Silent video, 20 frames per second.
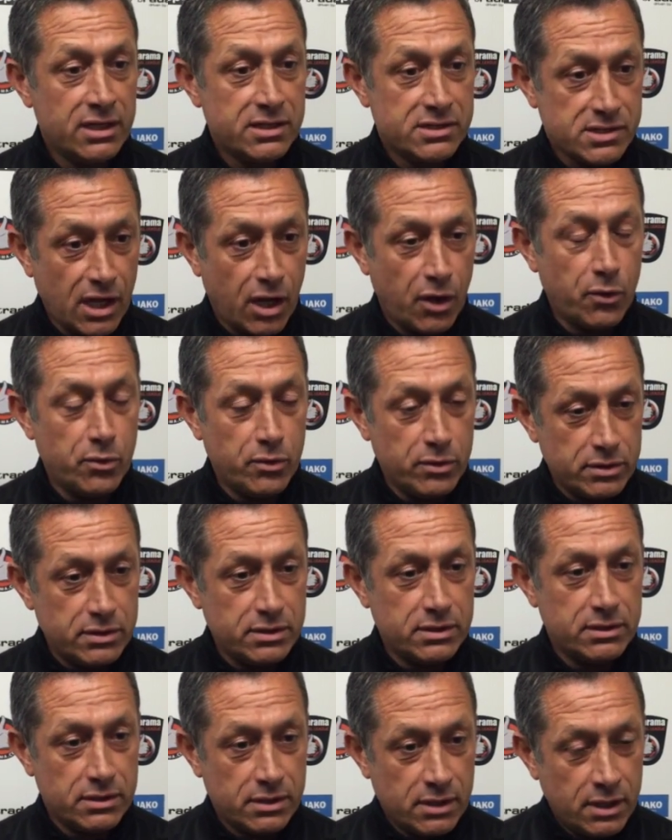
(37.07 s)
So
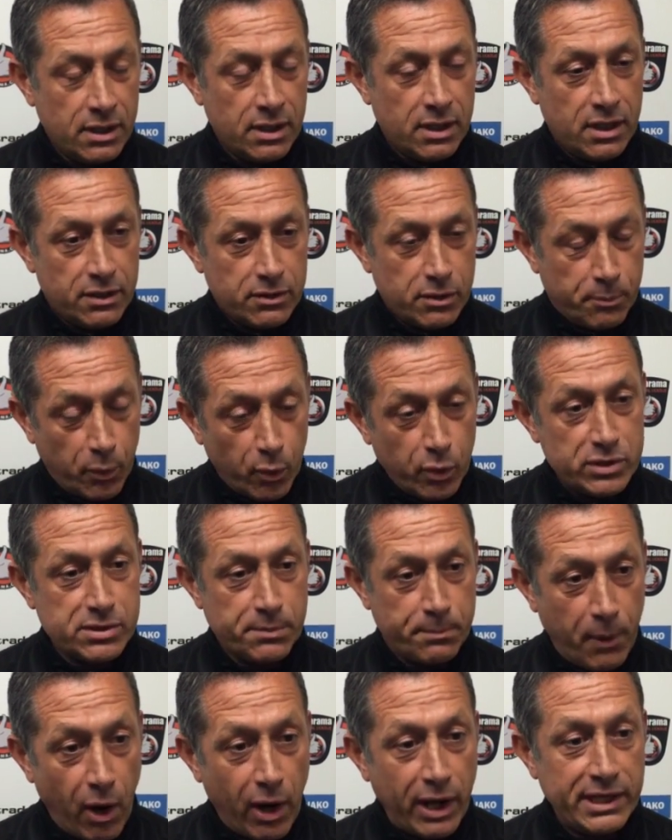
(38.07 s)
the
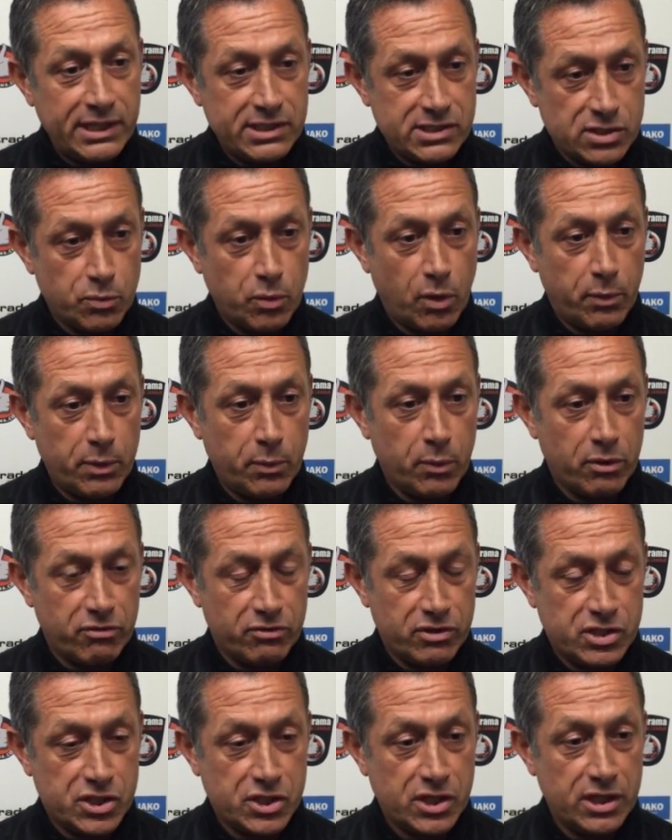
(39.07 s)
boys are buying into what we
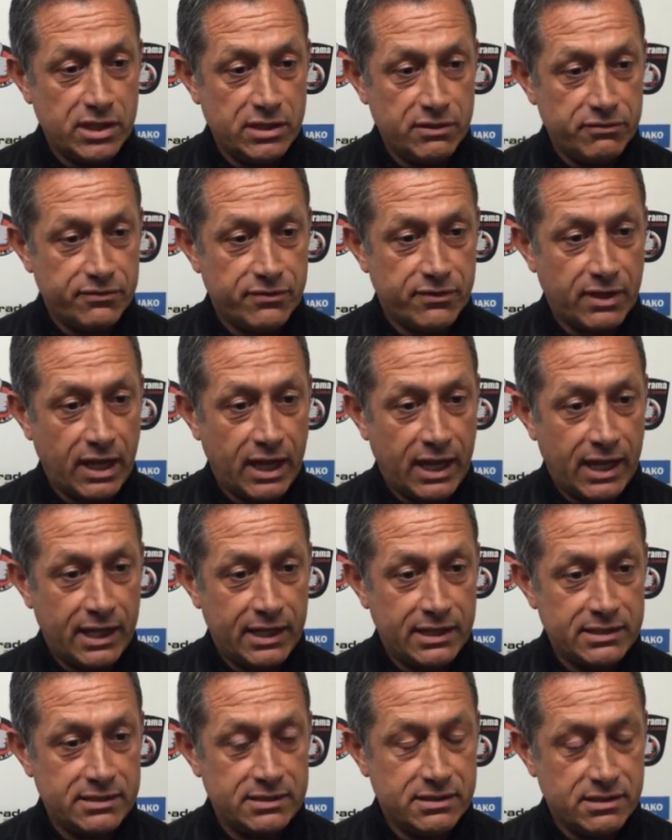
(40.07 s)
want to achieve,
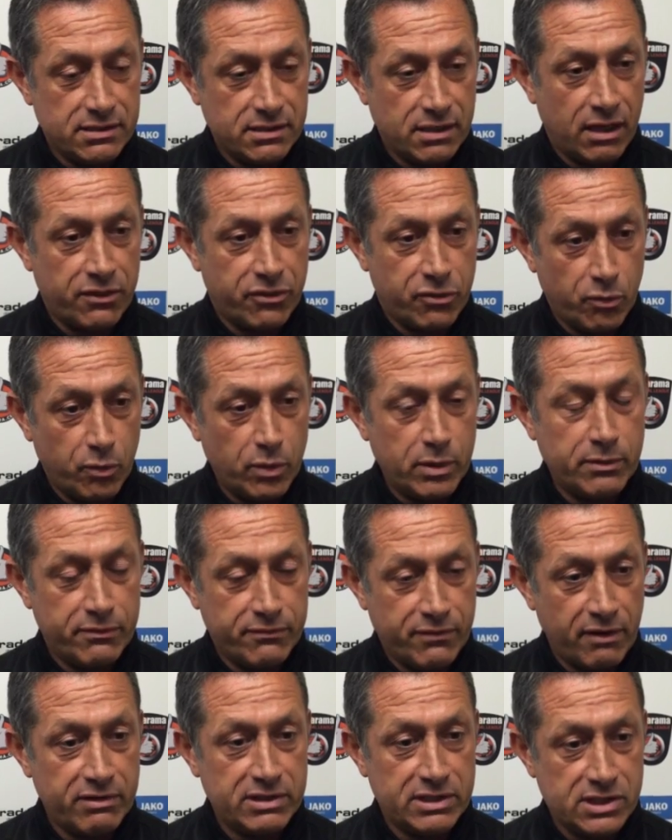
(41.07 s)
and I thought we
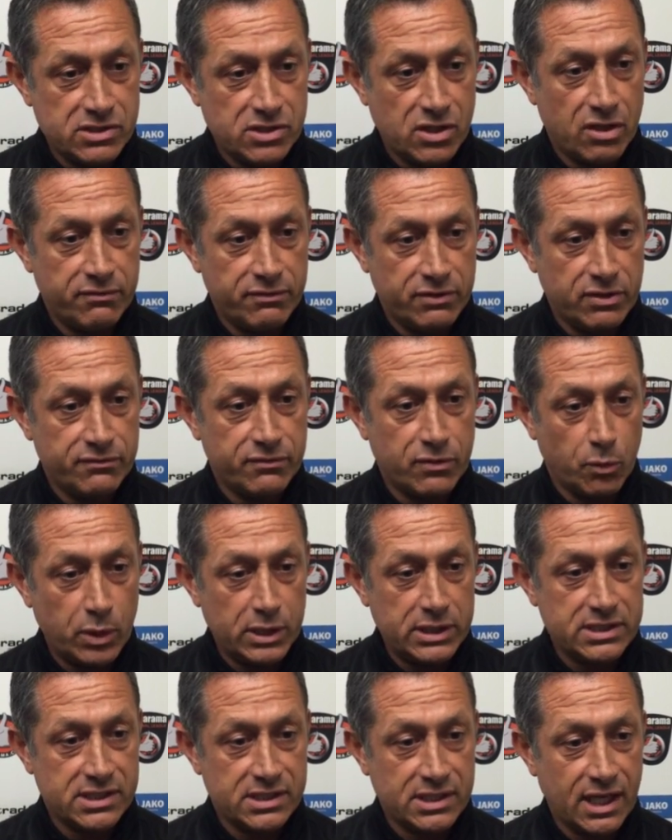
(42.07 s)
were very deserving of the
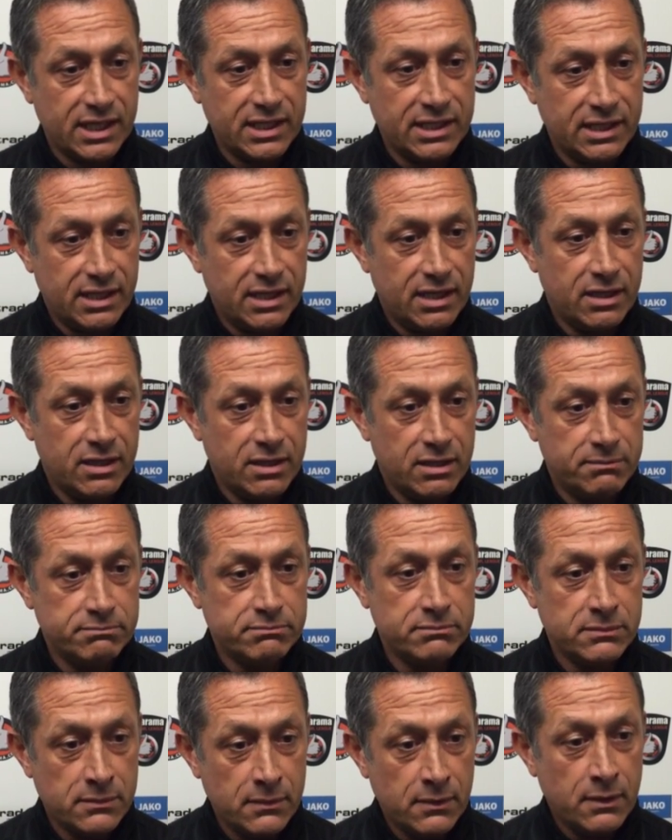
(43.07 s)
win today.
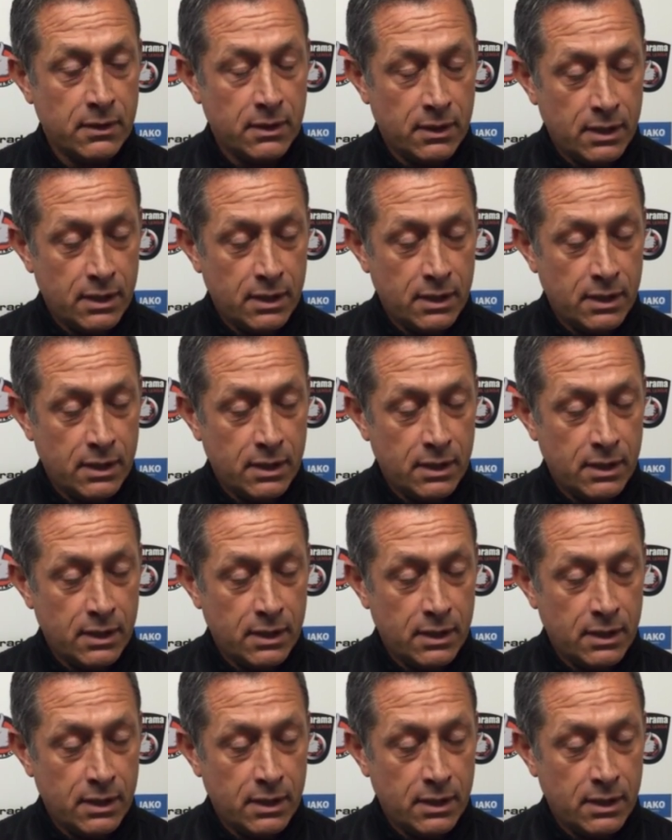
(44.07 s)
Um,